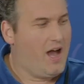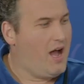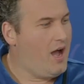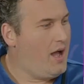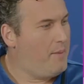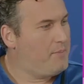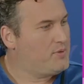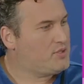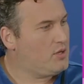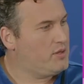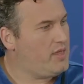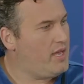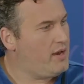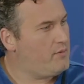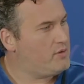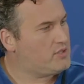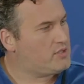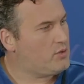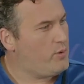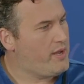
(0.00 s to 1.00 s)

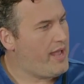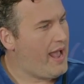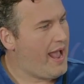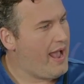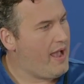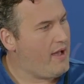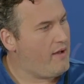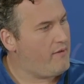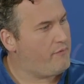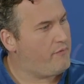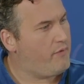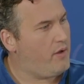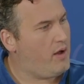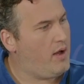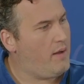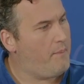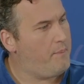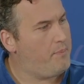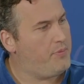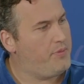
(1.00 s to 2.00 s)
So we have
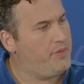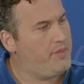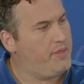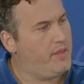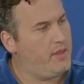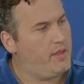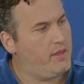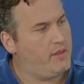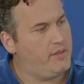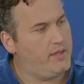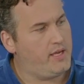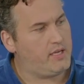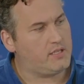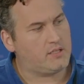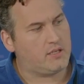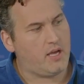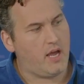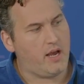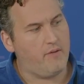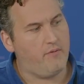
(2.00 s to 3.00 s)

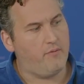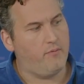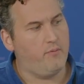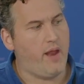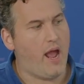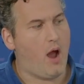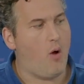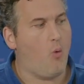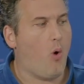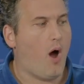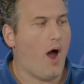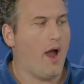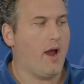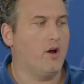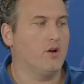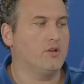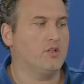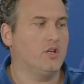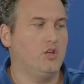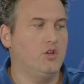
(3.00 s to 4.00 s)
this kind of now
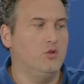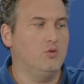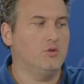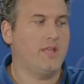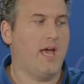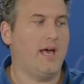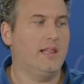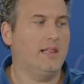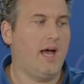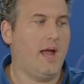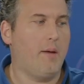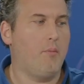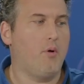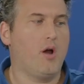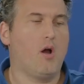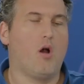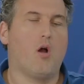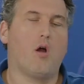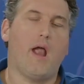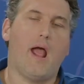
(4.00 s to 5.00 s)
wired to use that
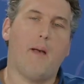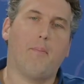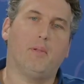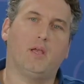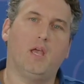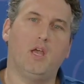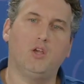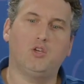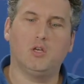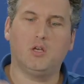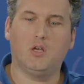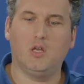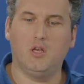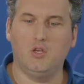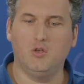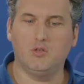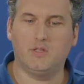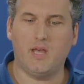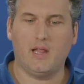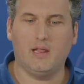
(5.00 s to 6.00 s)
library. Our application can
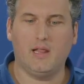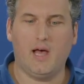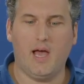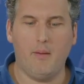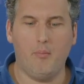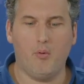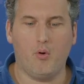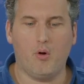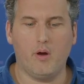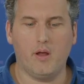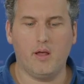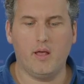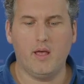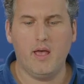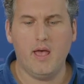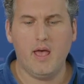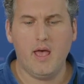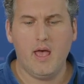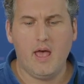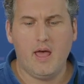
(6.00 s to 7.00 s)
use that library.
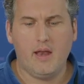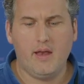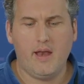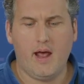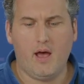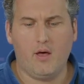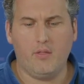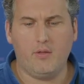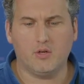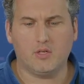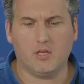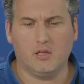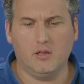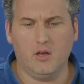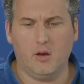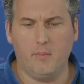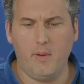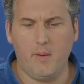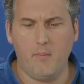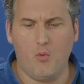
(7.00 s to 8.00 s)
Now, there's a
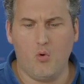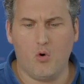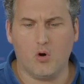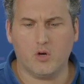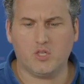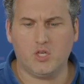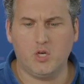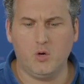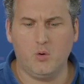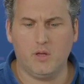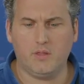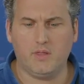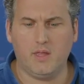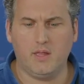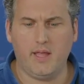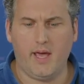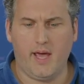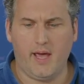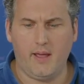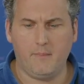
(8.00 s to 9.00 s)
little bit more to it
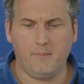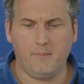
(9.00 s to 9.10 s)
than that.